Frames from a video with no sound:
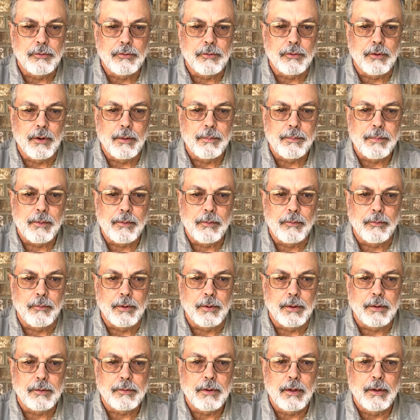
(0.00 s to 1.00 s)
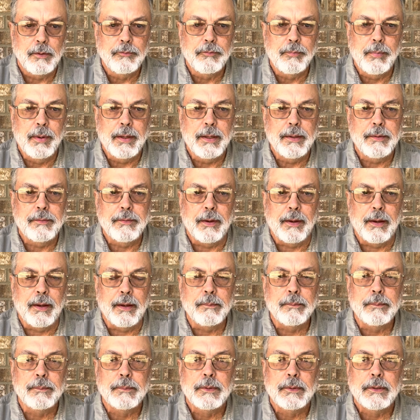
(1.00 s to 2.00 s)
supper, and when it comes
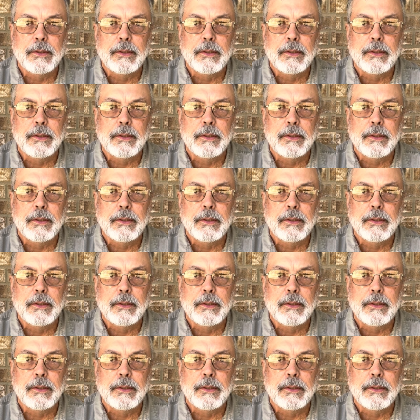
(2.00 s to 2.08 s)
bedtime,